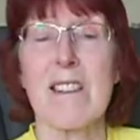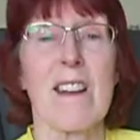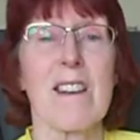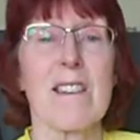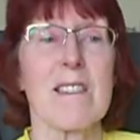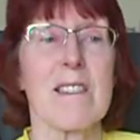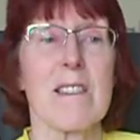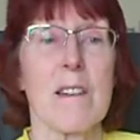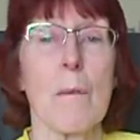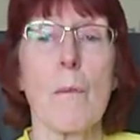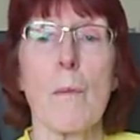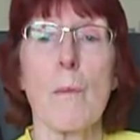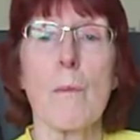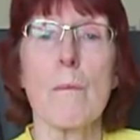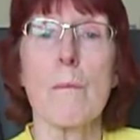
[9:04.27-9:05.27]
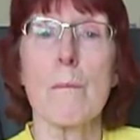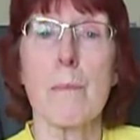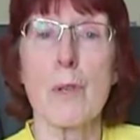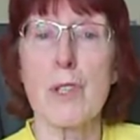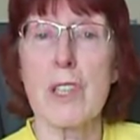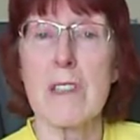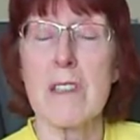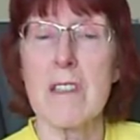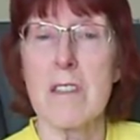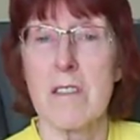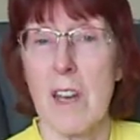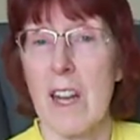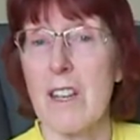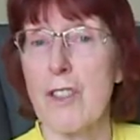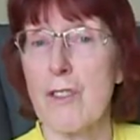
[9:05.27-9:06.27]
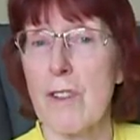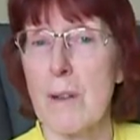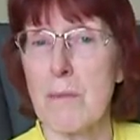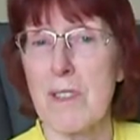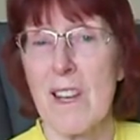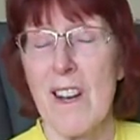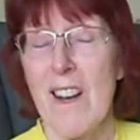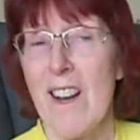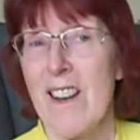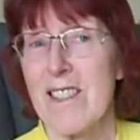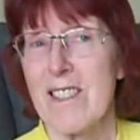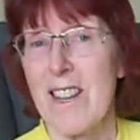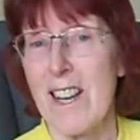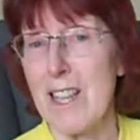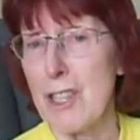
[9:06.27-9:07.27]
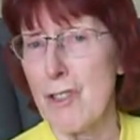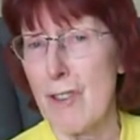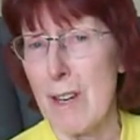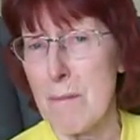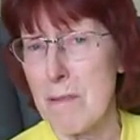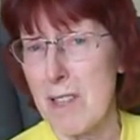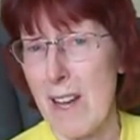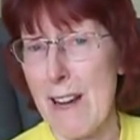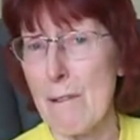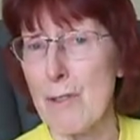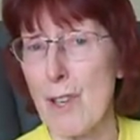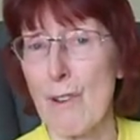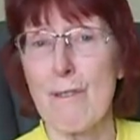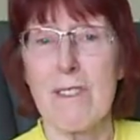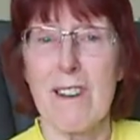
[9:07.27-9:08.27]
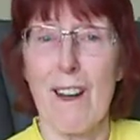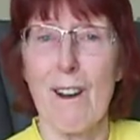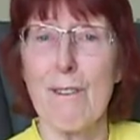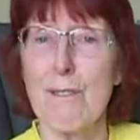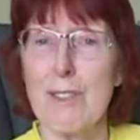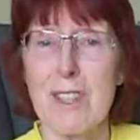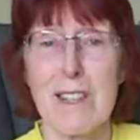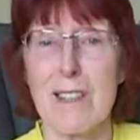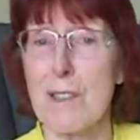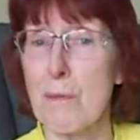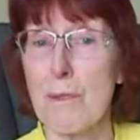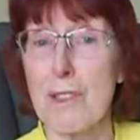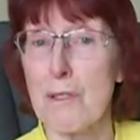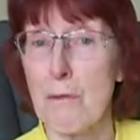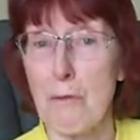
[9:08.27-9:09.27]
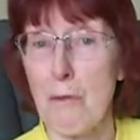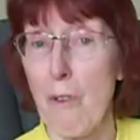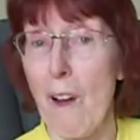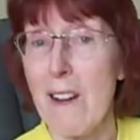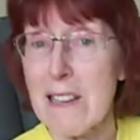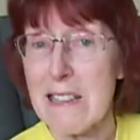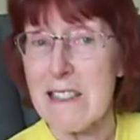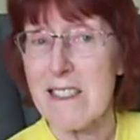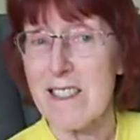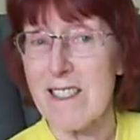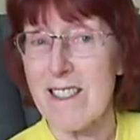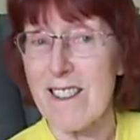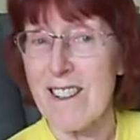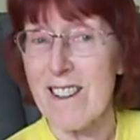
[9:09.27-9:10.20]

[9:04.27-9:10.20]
and buses, day trips. Day trips out on coaches was great.